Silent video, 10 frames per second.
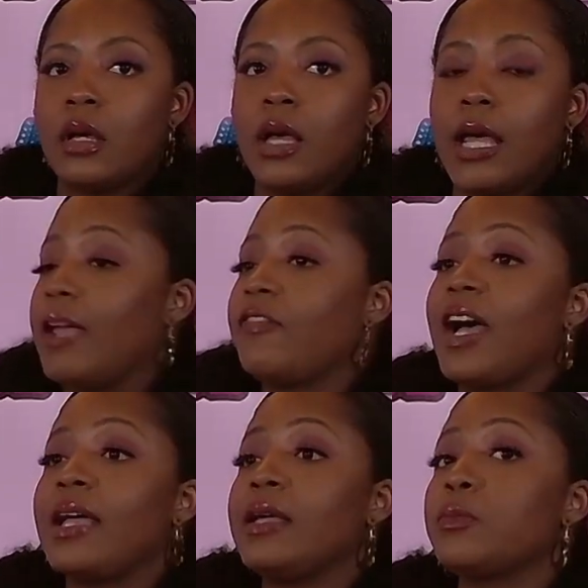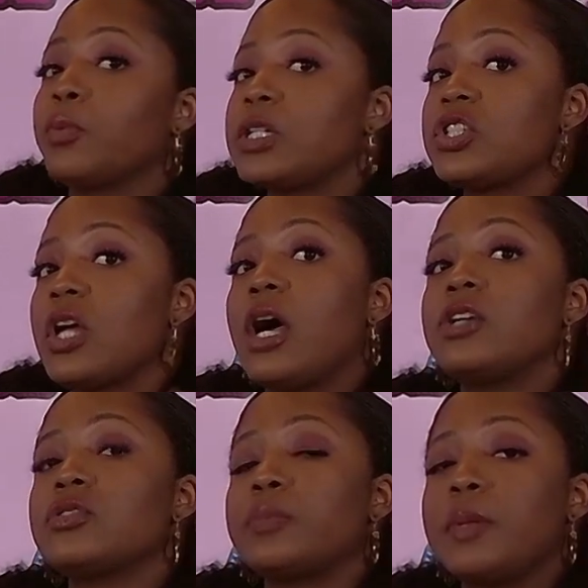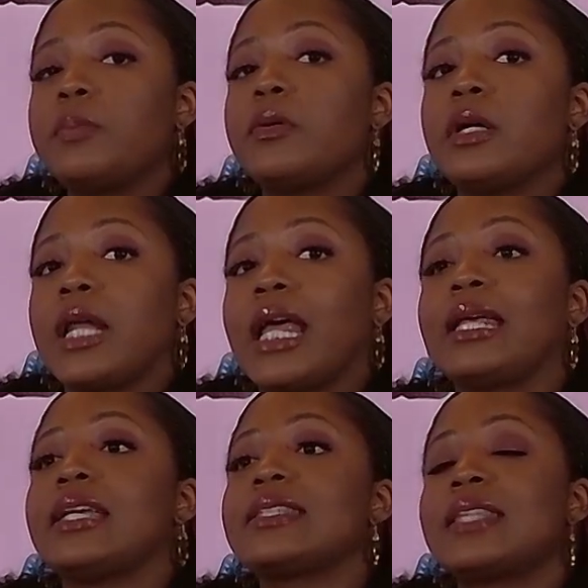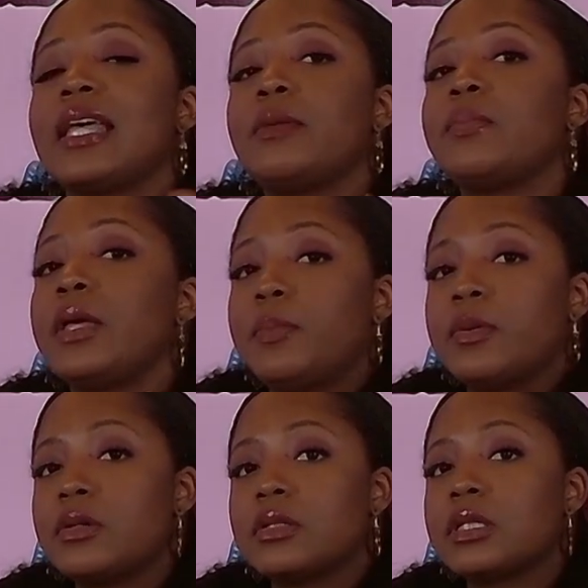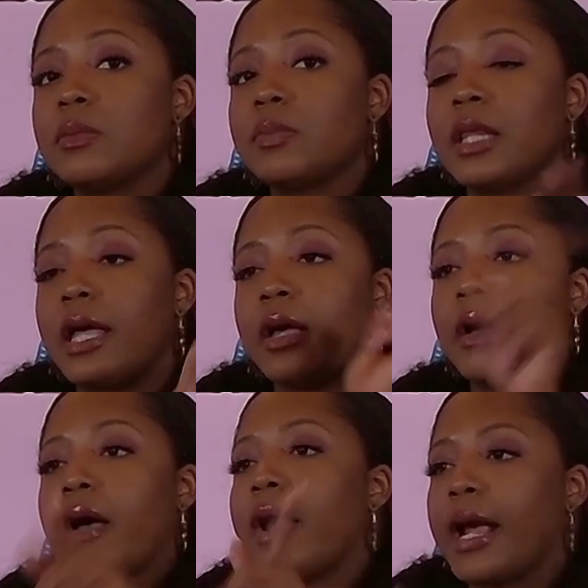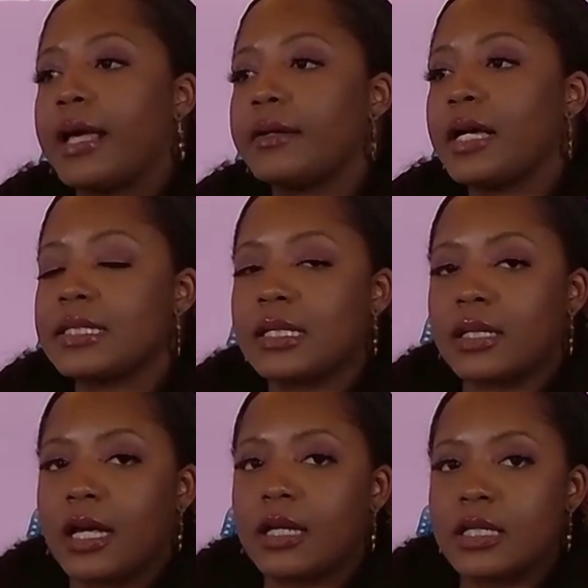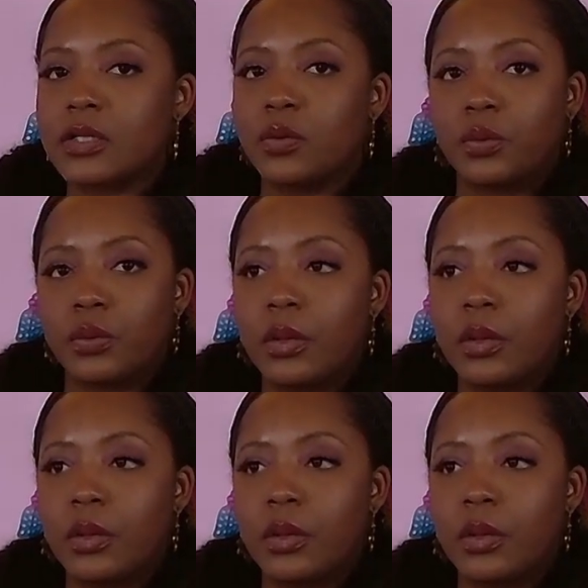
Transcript: If I reached 100 people and I didn't get 10 people to be like, all right, I seen that, that's cool,